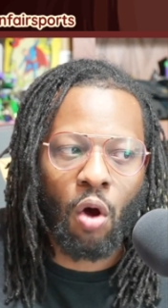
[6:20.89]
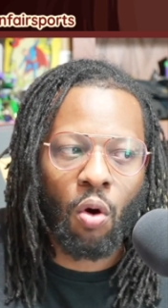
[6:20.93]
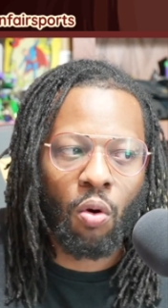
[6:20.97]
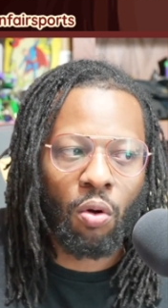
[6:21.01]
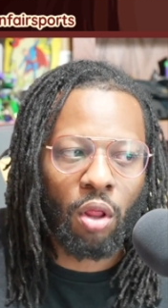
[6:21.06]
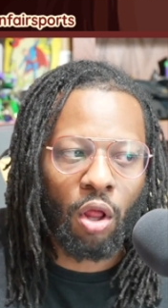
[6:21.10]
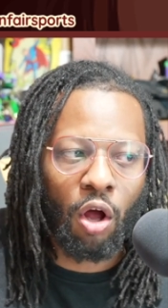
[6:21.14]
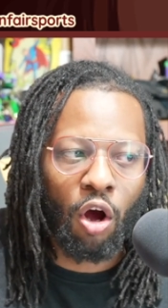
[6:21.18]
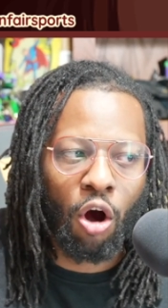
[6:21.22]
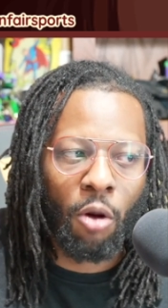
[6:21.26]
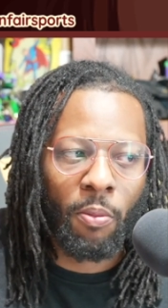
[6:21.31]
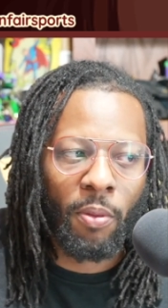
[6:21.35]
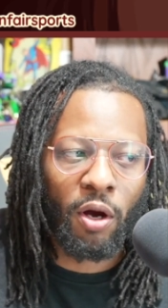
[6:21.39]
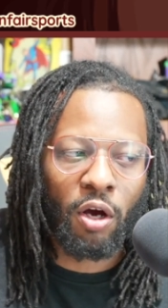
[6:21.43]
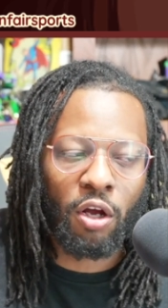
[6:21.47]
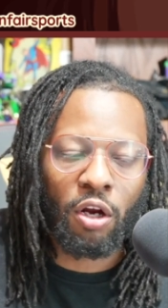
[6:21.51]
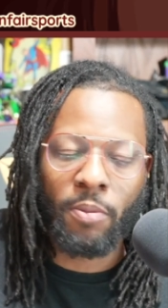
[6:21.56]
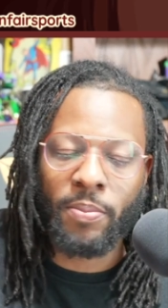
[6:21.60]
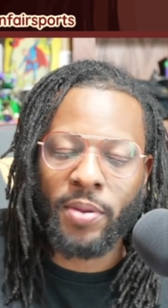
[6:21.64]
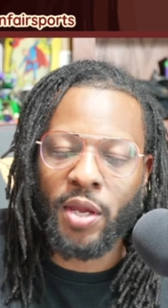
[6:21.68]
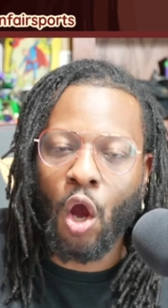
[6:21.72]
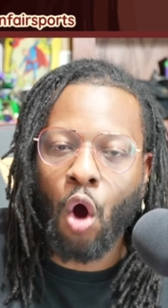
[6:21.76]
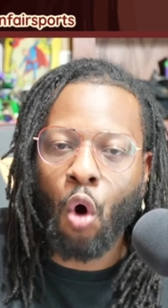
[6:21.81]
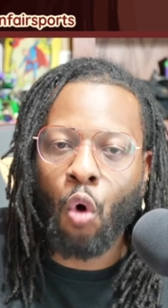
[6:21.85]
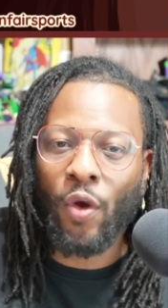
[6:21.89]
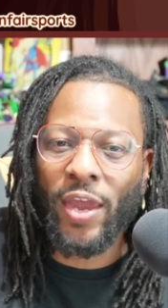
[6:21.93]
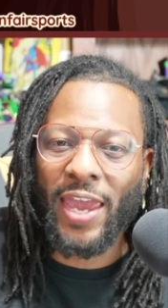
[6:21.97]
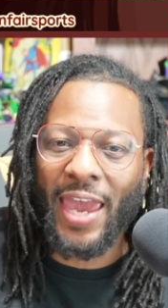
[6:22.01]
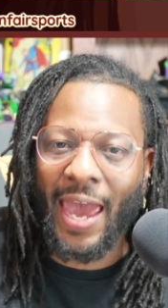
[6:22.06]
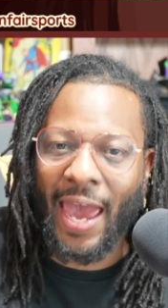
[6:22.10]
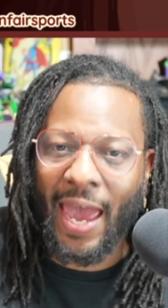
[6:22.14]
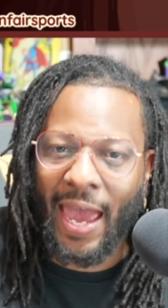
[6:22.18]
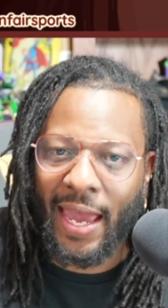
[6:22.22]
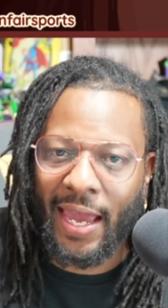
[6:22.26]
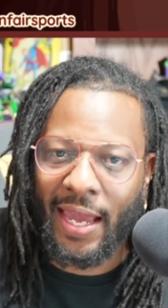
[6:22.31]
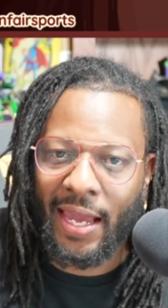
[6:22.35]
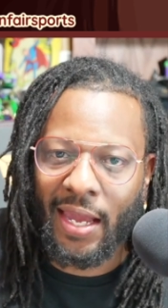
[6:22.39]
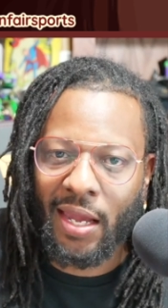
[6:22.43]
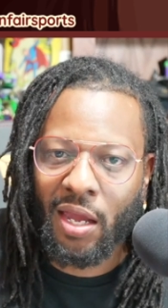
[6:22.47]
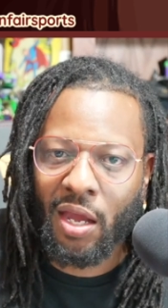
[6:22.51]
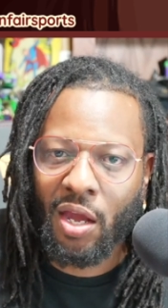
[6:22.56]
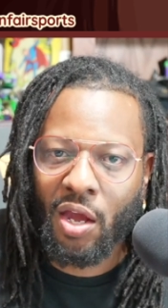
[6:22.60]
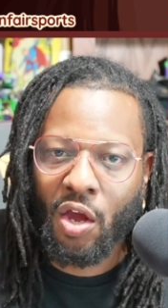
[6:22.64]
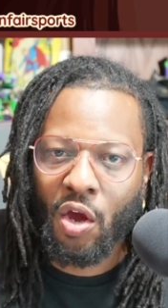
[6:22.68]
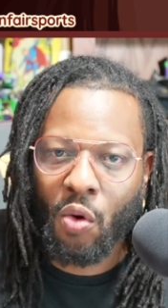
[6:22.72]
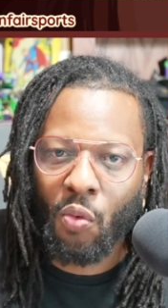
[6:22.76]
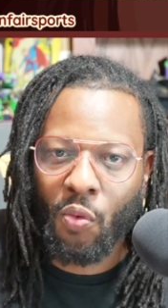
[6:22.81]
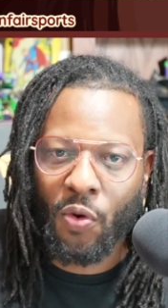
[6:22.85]
Oklahoma going to be okay
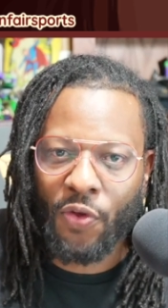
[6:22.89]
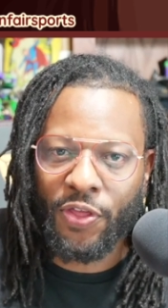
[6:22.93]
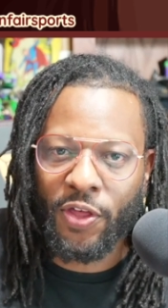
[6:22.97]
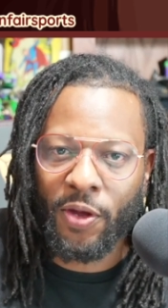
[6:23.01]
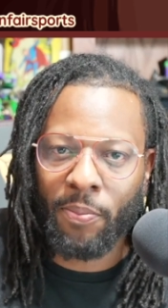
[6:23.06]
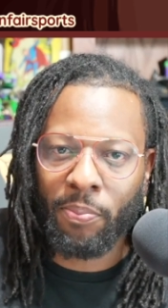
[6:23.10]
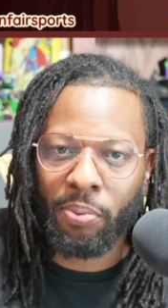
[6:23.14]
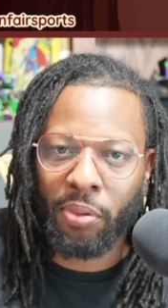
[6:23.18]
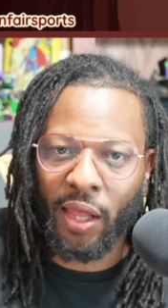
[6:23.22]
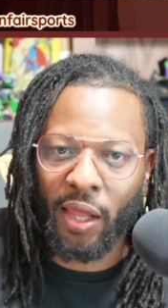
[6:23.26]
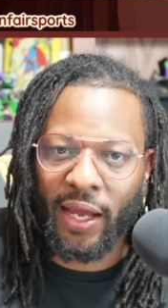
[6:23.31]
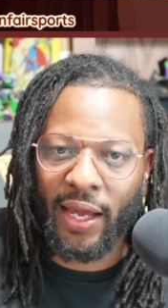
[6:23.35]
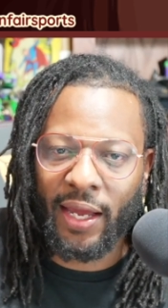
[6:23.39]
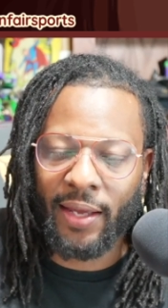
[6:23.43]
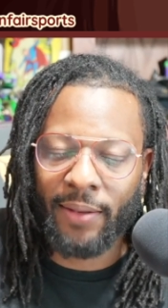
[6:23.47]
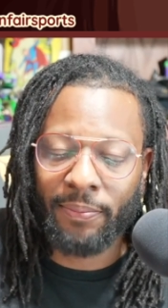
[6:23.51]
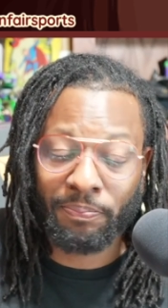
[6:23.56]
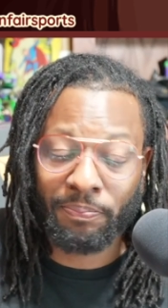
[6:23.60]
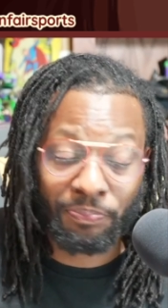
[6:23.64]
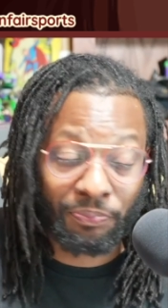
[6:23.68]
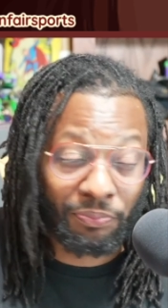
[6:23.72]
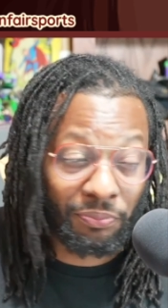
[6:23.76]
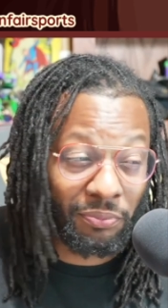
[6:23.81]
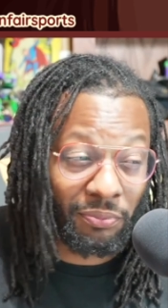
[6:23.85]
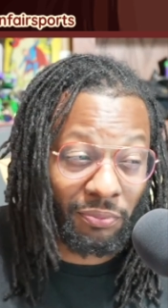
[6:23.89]
with him playing?